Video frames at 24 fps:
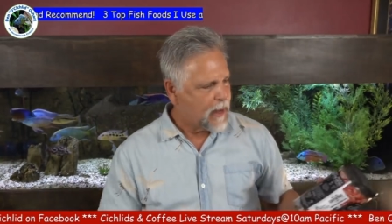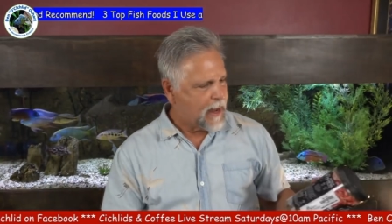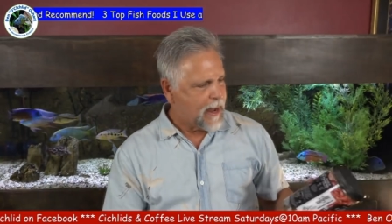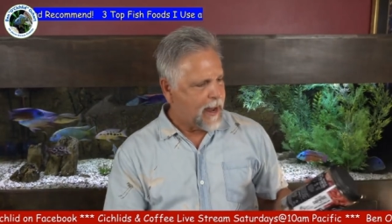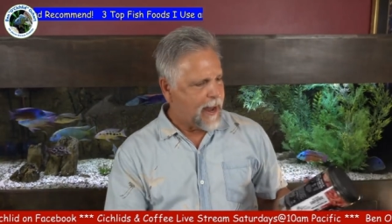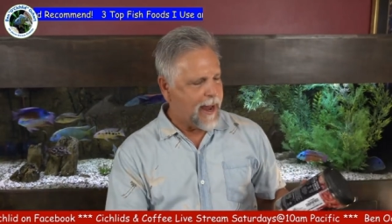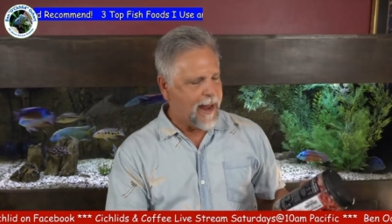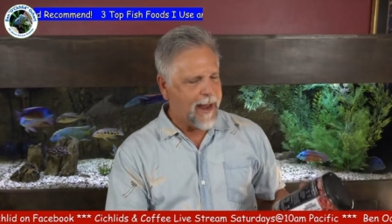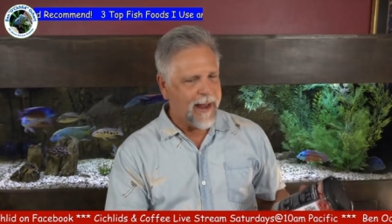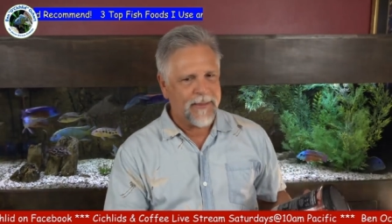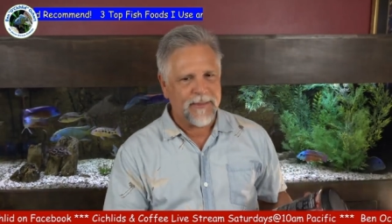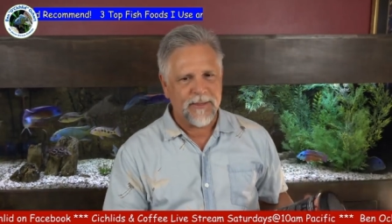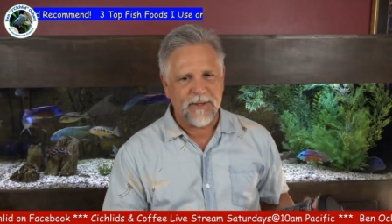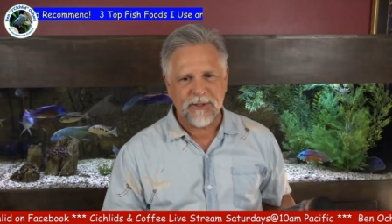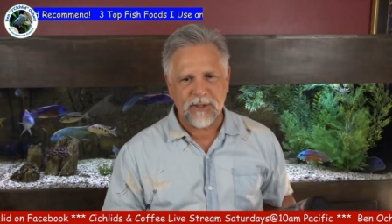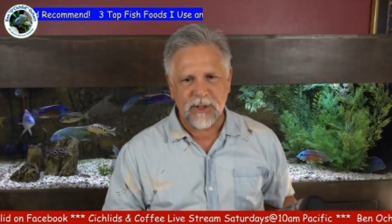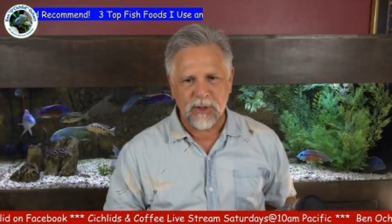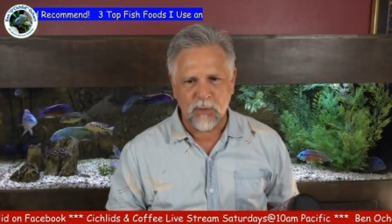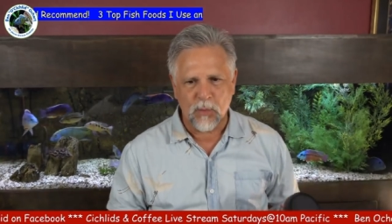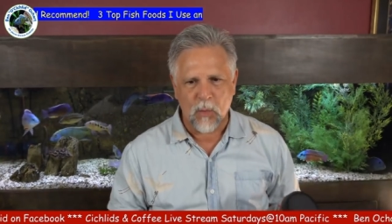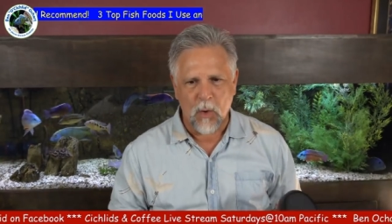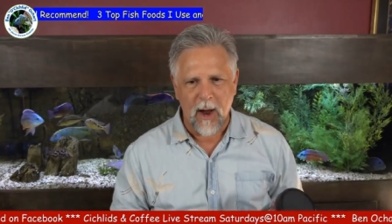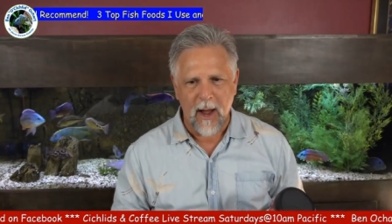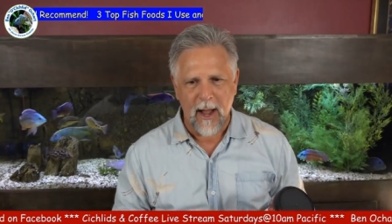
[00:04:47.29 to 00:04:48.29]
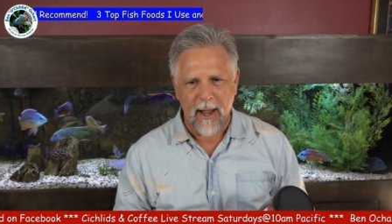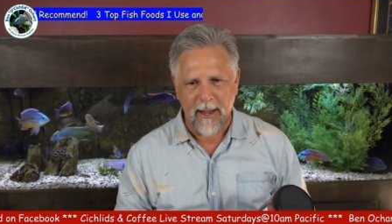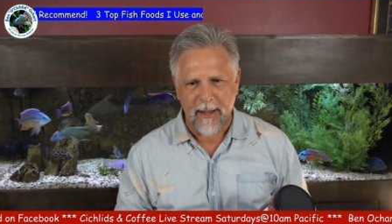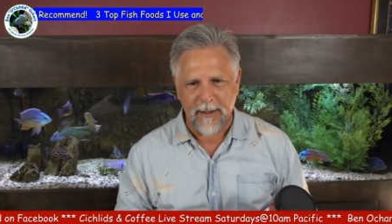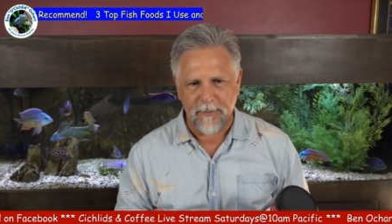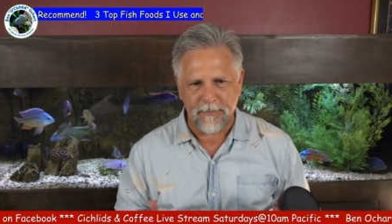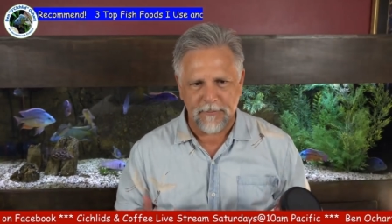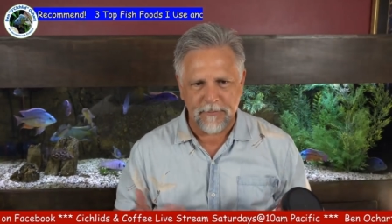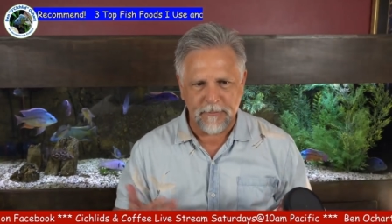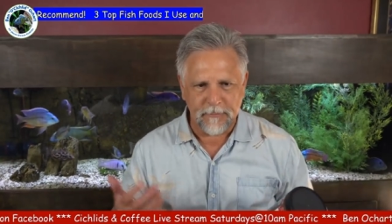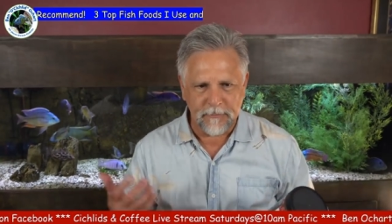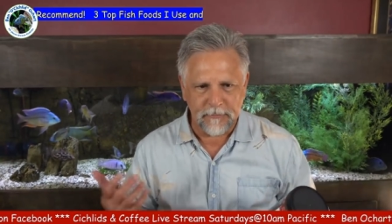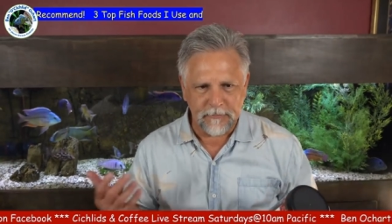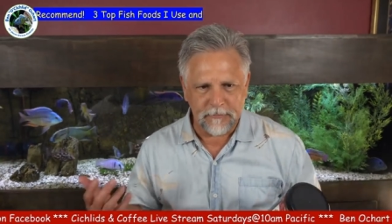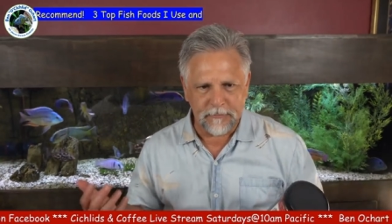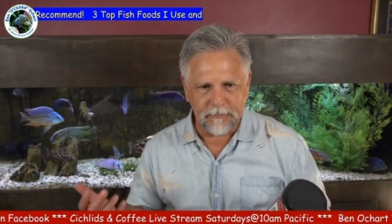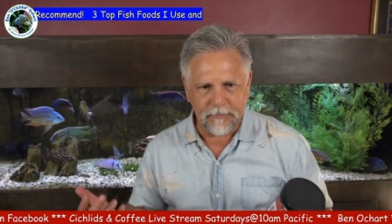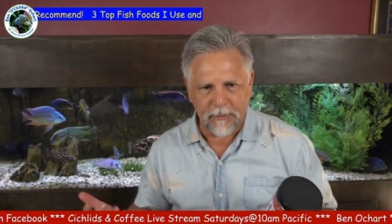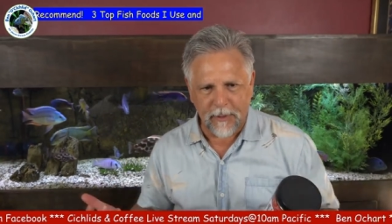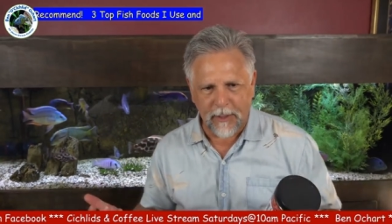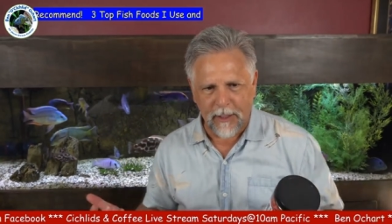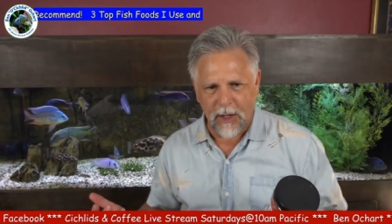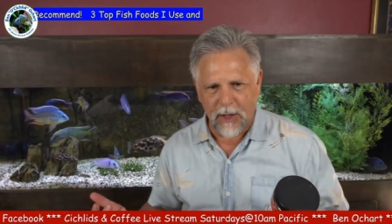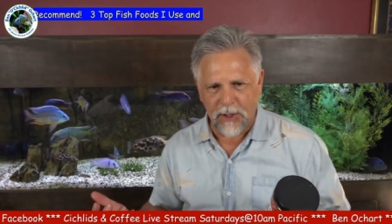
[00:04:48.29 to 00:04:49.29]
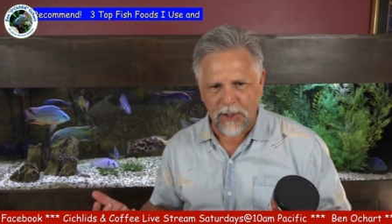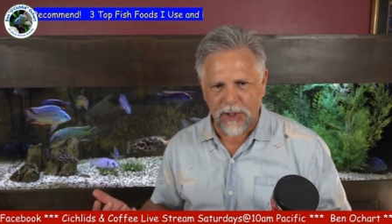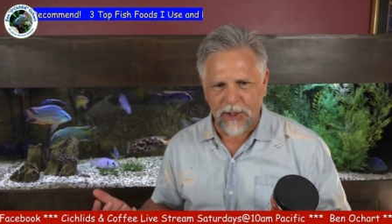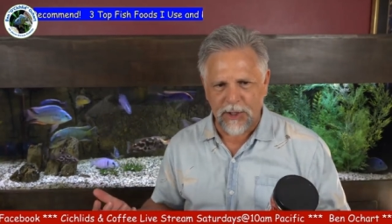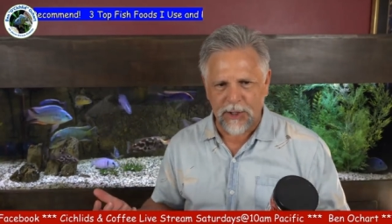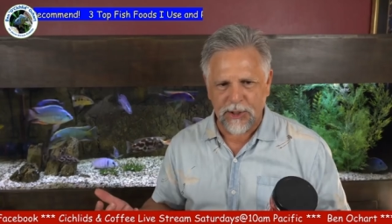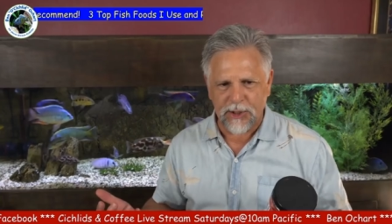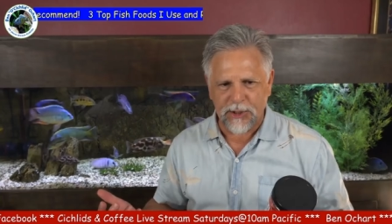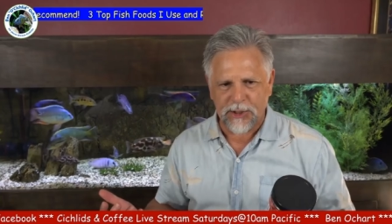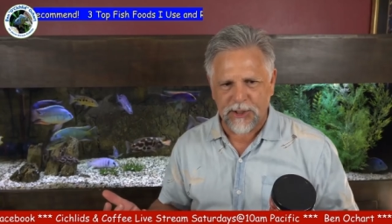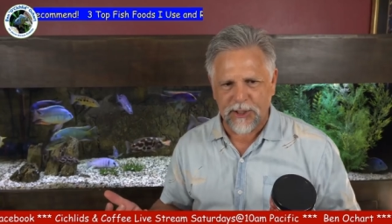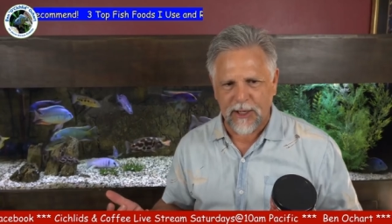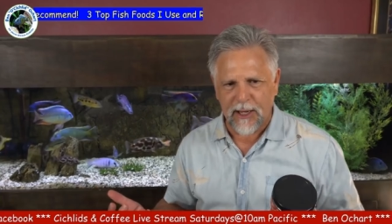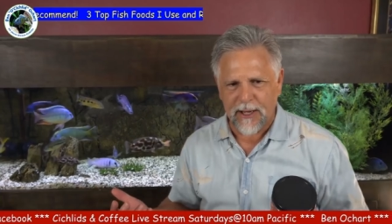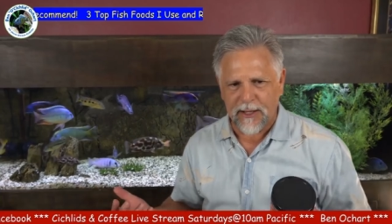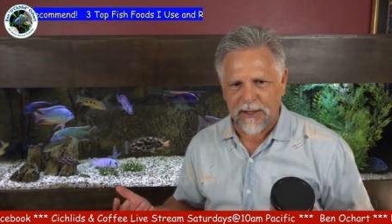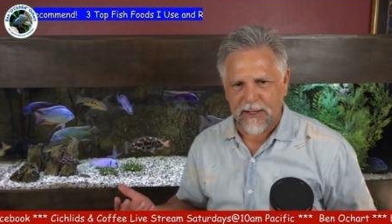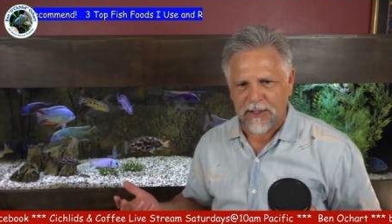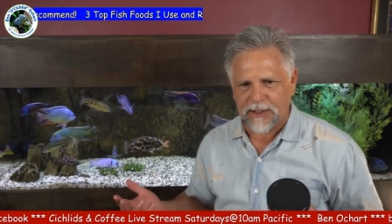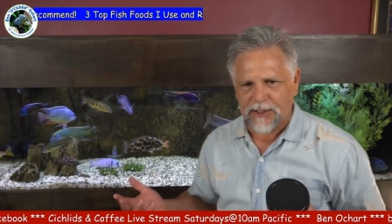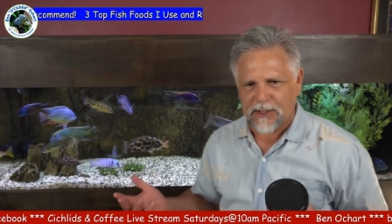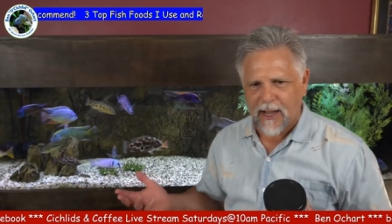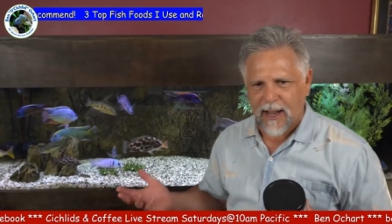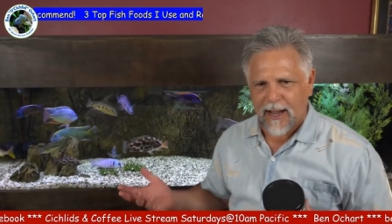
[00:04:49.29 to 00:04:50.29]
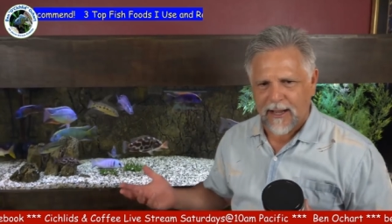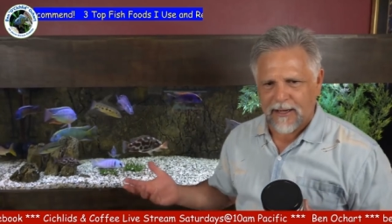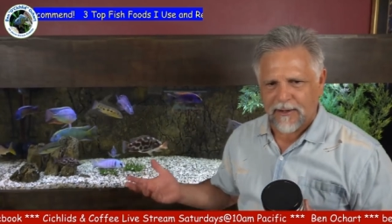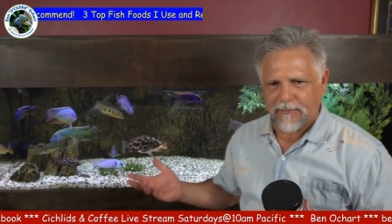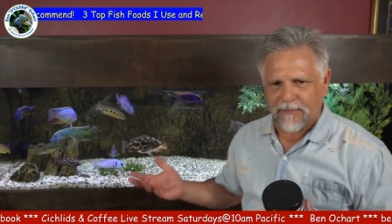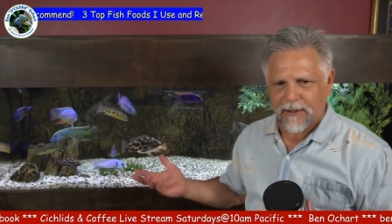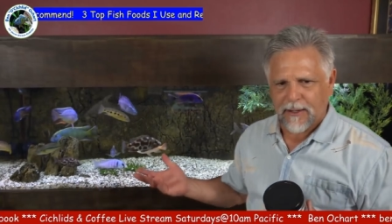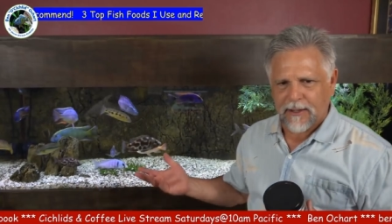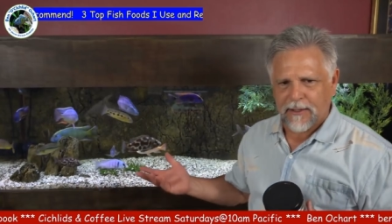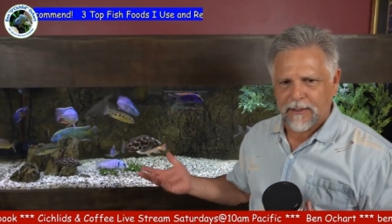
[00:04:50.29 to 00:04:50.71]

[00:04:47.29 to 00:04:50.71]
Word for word: And this is why you know, you, you see this kind of a,